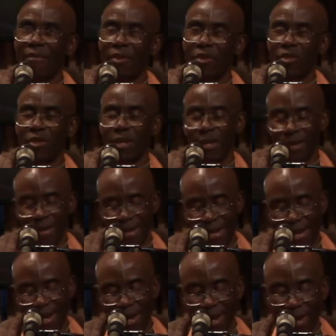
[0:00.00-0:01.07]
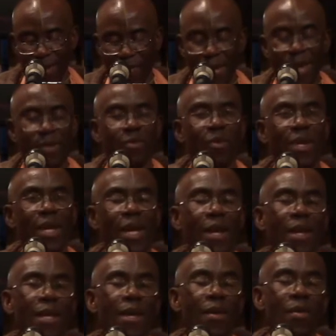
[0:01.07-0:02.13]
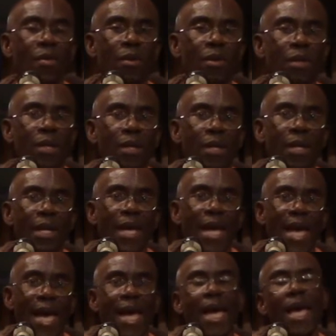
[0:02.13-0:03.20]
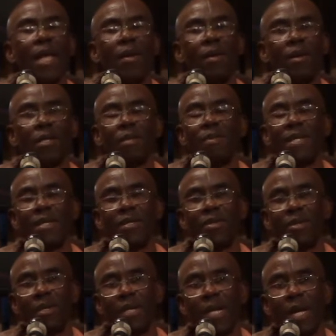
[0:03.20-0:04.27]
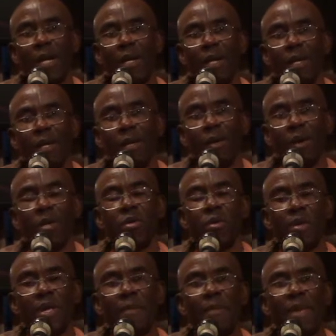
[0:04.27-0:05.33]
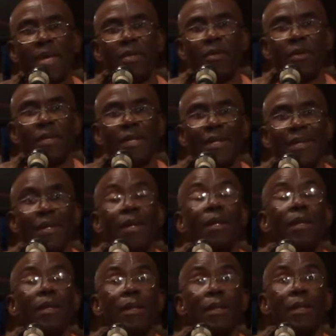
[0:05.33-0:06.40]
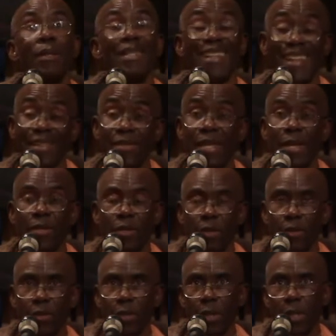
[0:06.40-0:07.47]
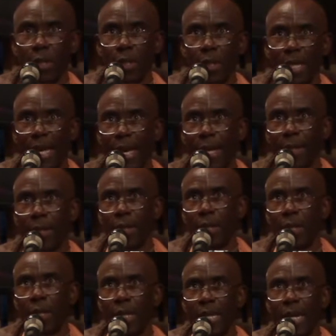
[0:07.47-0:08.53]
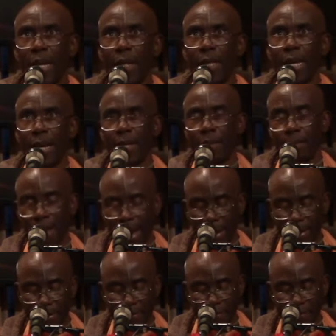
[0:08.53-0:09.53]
Krishna in the best way that he could, and ultimately surrendered unto him based on the realizations that he had in mind.